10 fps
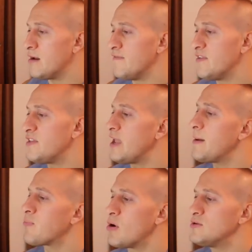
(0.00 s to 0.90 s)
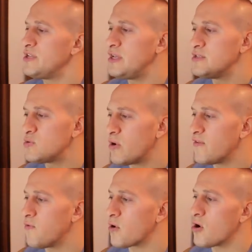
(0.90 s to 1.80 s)
58 protein,
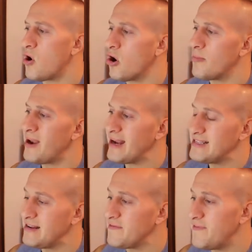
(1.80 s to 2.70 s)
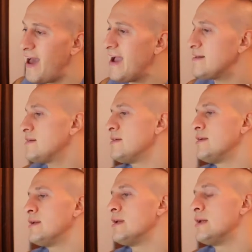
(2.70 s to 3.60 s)
24 carb, 19 fat.
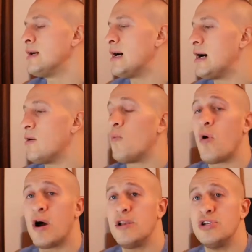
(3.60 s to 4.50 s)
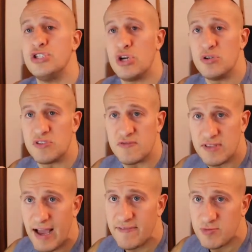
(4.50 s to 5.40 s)
1 Joseph's
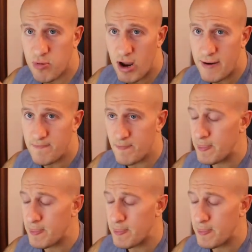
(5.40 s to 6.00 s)
Lavish bread.